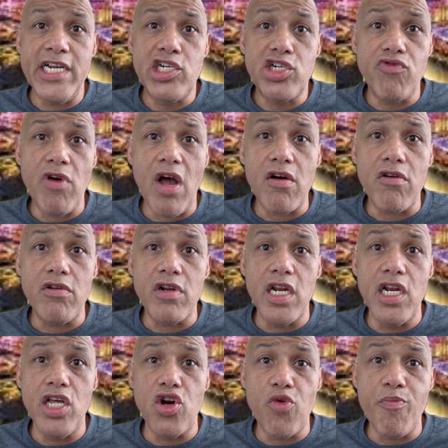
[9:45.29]
struggled
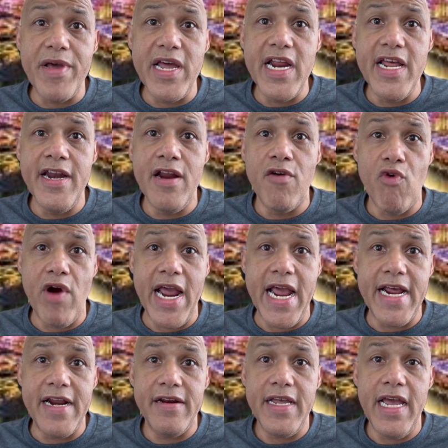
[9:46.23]
a little bit in the rain.